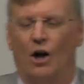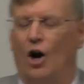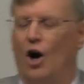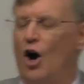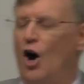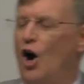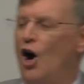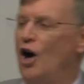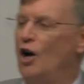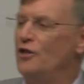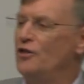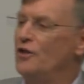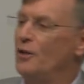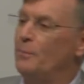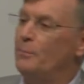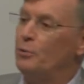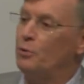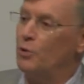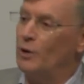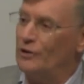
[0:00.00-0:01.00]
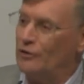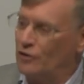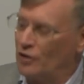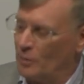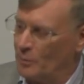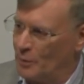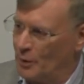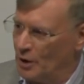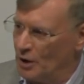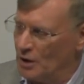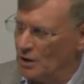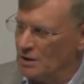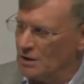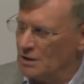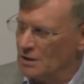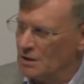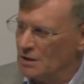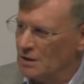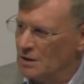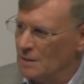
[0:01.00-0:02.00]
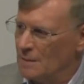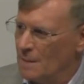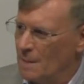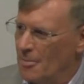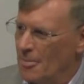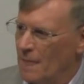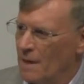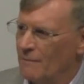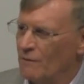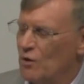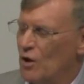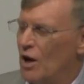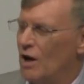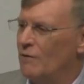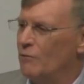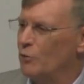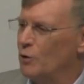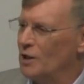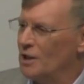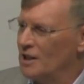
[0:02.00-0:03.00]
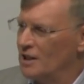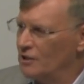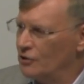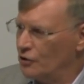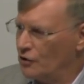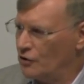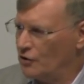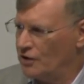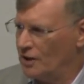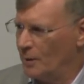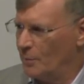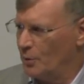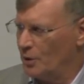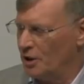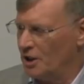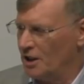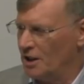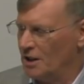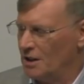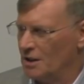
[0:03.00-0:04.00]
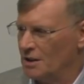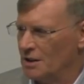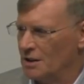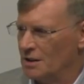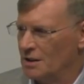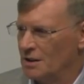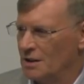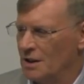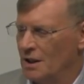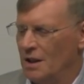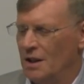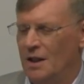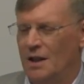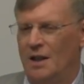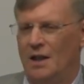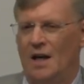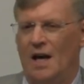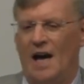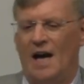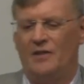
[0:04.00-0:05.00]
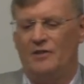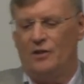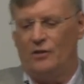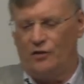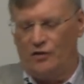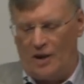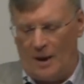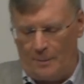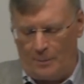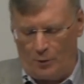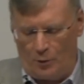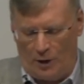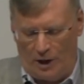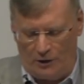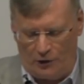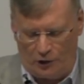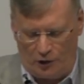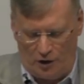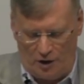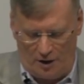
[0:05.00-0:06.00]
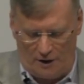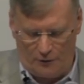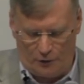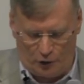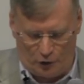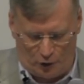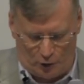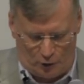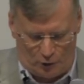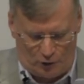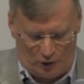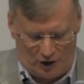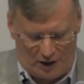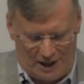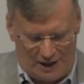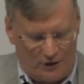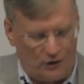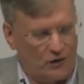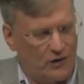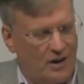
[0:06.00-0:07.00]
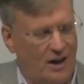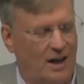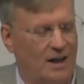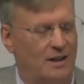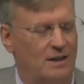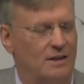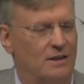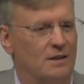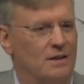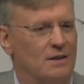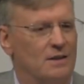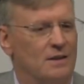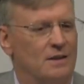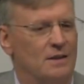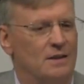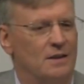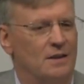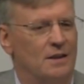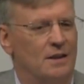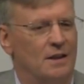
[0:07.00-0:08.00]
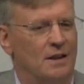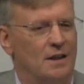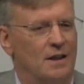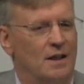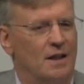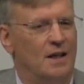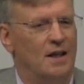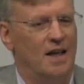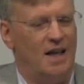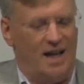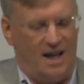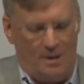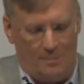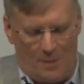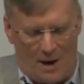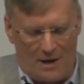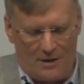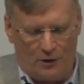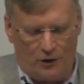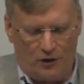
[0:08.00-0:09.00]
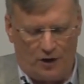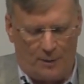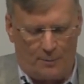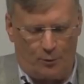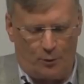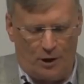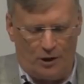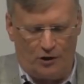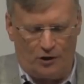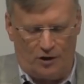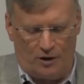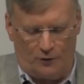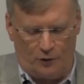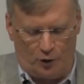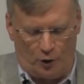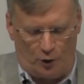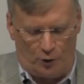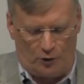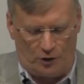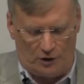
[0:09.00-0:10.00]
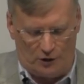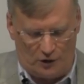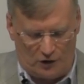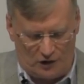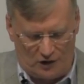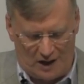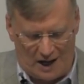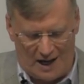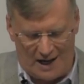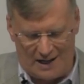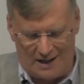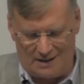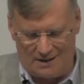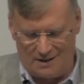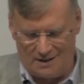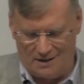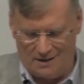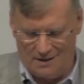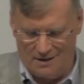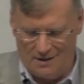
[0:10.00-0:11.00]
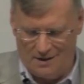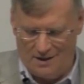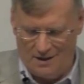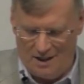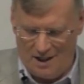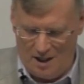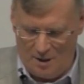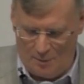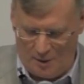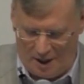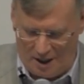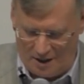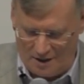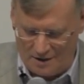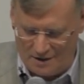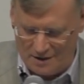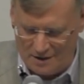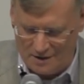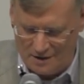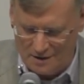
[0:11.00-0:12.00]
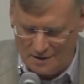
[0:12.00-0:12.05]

on the principle of religious liberty and the separation of church and state. And by the separation of church and state, he meant